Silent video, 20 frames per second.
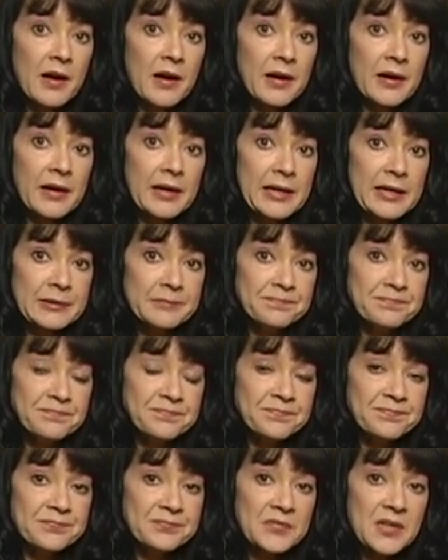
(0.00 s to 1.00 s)

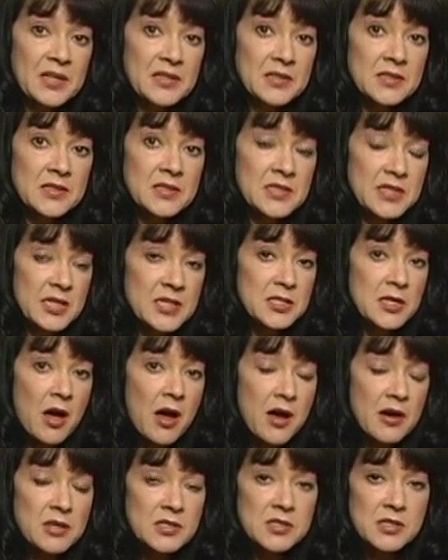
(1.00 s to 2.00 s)

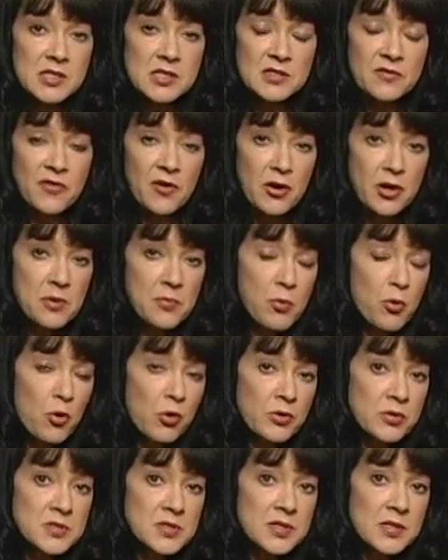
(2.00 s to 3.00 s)
Detox is very
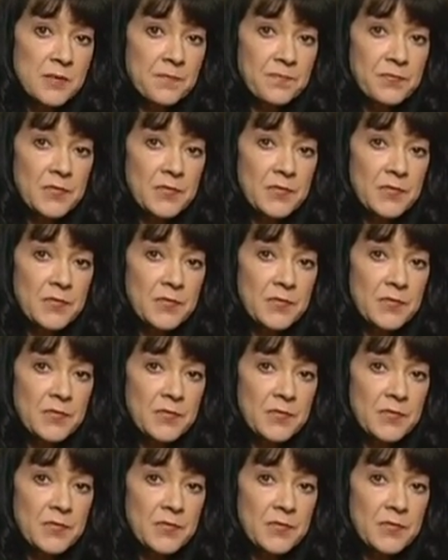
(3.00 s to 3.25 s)
important.